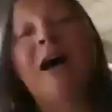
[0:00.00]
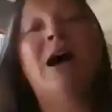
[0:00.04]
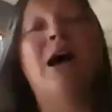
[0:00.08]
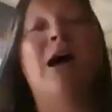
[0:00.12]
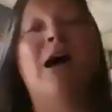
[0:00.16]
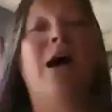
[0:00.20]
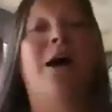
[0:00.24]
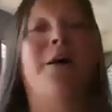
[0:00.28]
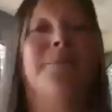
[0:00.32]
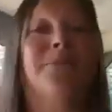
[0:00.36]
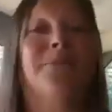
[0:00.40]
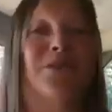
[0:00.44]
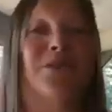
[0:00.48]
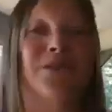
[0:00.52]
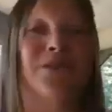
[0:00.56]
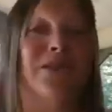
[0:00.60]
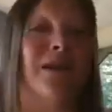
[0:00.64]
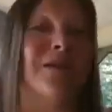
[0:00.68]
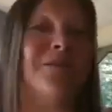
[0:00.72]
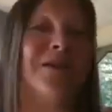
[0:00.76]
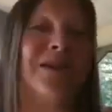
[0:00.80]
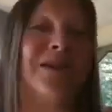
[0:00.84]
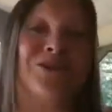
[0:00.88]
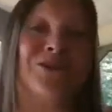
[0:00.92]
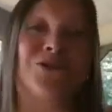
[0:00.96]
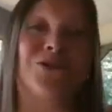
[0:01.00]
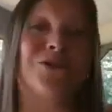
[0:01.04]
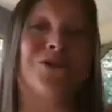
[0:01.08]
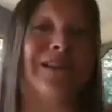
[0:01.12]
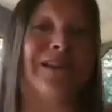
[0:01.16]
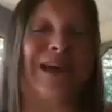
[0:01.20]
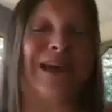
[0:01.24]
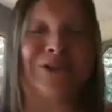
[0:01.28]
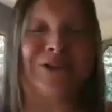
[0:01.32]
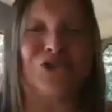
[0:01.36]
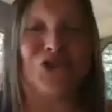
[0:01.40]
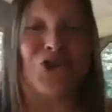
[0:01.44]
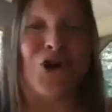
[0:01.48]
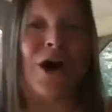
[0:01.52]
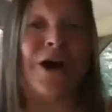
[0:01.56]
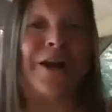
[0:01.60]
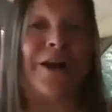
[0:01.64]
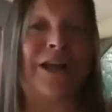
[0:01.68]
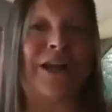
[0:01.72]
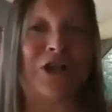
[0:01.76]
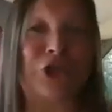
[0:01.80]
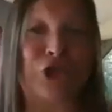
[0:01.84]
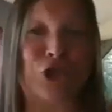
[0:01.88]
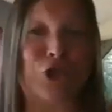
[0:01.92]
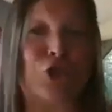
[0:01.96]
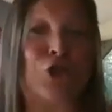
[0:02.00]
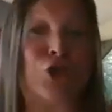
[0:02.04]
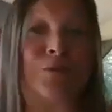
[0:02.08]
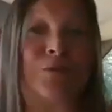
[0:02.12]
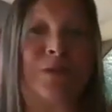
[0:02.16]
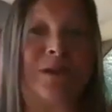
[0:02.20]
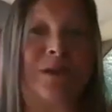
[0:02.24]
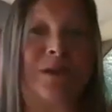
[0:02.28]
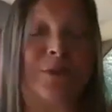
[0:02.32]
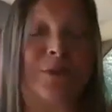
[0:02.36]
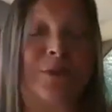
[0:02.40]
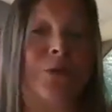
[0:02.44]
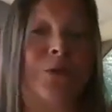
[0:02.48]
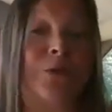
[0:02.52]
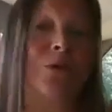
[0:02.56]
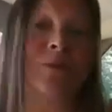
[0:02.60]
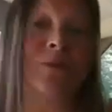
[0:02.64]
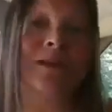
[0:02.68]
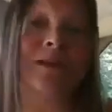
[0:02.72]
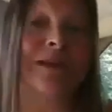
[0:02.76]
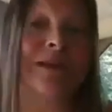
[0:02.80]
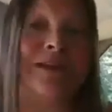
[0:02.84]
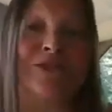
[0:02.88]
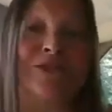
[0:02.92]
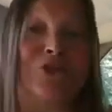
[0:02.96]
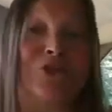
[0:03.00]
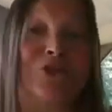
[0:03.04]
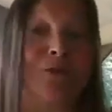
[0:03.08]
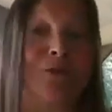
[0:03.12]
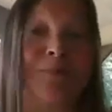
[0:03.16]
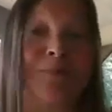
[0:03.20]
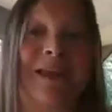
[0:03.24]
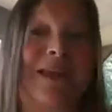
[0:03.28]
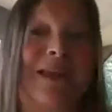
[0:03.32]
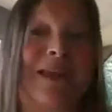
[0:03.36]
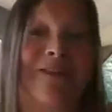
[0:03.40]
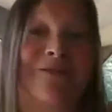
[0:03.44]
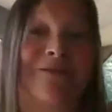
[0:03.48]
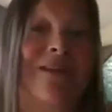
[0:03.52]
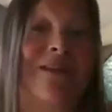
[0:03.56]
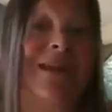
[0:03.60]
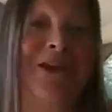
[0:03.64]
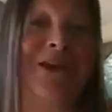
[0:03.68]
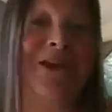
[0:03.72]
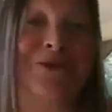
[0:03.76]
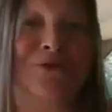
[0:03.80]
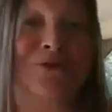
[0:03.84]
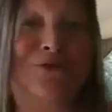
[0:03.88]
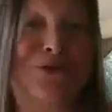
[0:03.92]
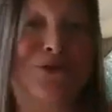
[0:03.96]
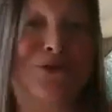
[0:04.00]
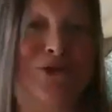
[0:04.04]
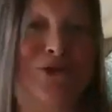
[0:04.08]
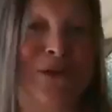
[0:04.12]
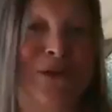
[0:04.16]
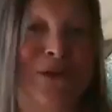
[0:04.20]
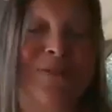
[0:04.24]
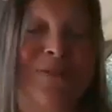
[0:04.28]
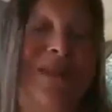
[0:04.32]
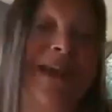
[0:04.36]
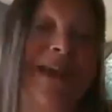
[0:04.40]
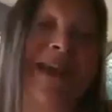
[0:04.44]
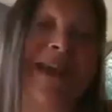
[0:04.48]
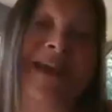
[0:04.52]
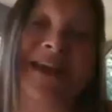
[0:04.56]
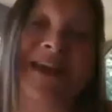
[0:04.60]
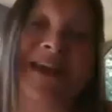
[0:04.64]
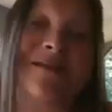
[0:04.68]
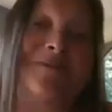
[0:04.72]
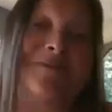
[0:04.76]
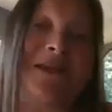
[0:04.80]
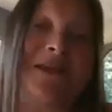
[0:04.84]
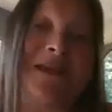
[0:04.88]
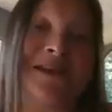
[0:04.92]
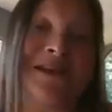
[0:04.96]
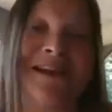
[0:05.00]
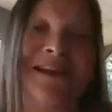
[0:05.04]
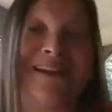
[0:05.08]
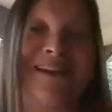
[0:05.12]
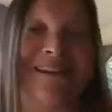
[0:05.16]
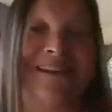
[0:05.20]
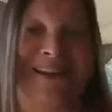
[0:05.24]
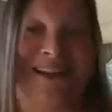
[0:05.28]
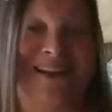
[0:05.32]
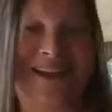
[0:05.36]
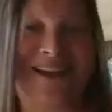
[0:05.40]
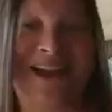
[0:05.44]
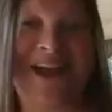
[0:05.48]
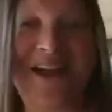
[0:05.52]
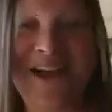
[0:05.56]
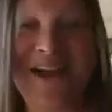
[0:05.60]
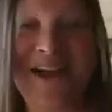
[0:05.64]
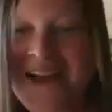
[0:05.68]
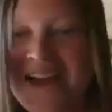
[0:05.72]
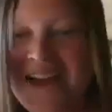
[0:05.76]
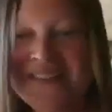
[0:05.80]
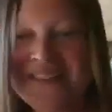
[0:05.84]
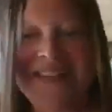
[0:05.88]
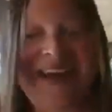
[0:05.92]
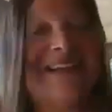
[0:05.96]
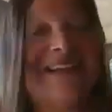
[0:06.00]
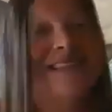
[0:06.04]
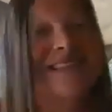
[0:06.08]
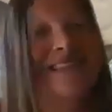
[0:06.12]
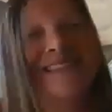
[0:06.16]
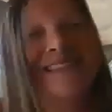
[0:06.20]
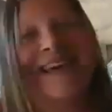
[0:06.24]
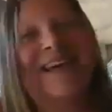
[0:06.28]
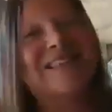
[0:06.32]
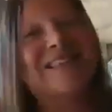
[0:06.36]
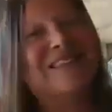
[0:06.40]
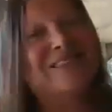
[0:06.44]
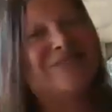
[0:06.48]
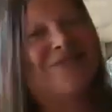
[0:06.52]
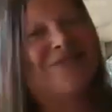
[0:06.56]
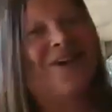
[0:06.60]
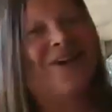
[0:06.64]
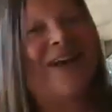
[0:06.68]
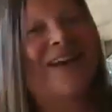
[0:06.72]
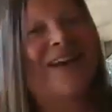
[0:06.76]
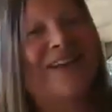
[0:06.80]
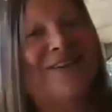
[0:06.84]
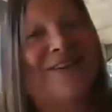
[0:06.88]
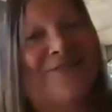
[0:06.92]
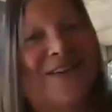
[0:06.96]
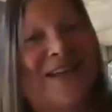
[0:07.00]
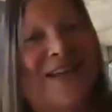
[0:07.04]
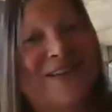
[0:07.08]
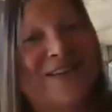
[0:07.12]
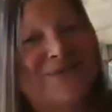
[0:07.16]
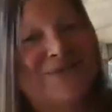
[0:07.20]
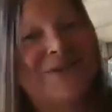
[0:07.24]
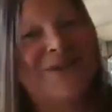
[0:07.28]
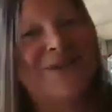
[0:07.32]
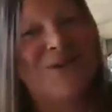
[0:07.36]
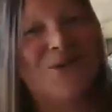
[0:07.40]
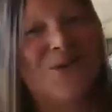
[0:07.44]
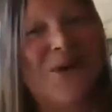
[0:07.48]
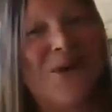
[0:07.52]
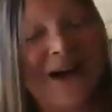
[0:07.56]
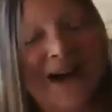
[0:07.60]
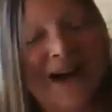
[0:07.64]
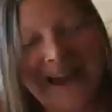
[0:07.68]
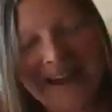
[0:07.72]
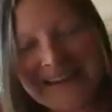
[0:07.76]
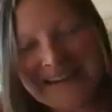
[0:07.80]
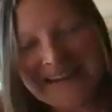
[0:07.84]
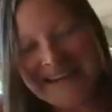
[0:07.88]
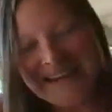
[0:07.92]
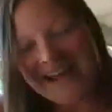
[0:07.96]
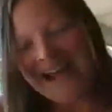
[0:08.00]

I mean, your electronics shouldn't be in the room unless you're making videos or something. And I mean, that's fine if that's what you want.